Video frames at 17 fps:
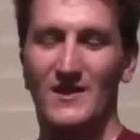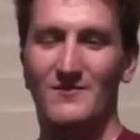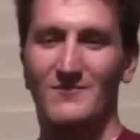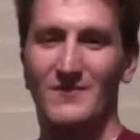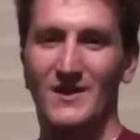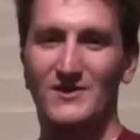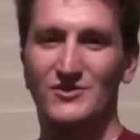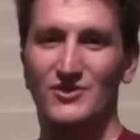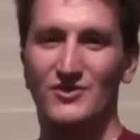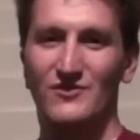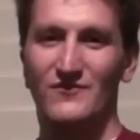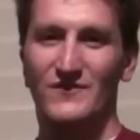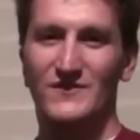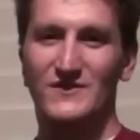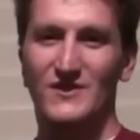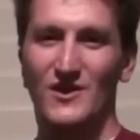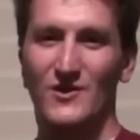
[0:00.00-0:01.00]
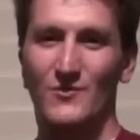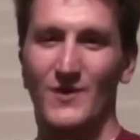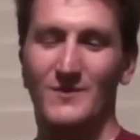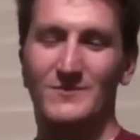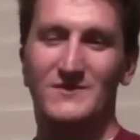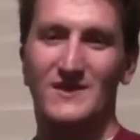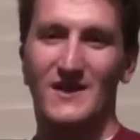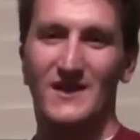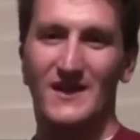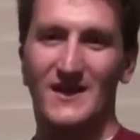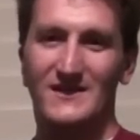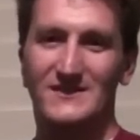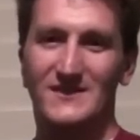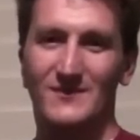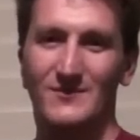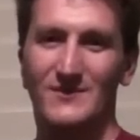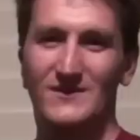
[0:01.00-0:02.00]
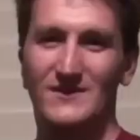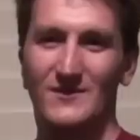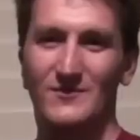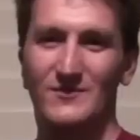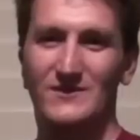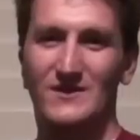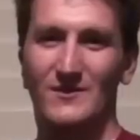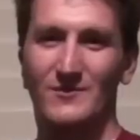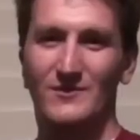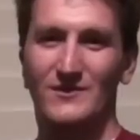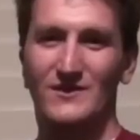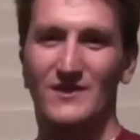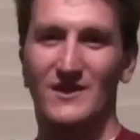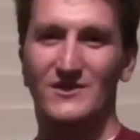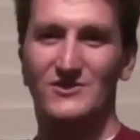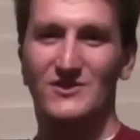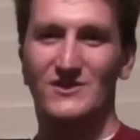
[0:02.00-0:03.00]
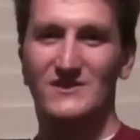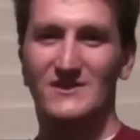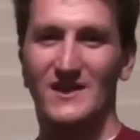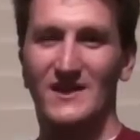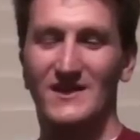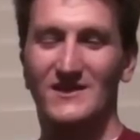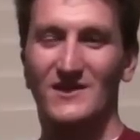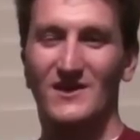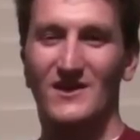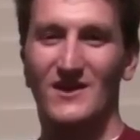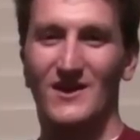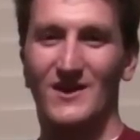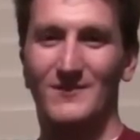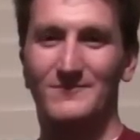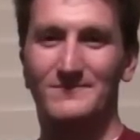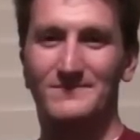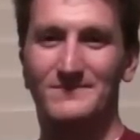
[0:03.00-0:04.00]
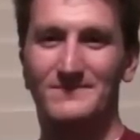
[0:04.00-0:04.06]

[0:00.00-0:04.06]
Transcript: make sure you visit our website at www.justechn.com.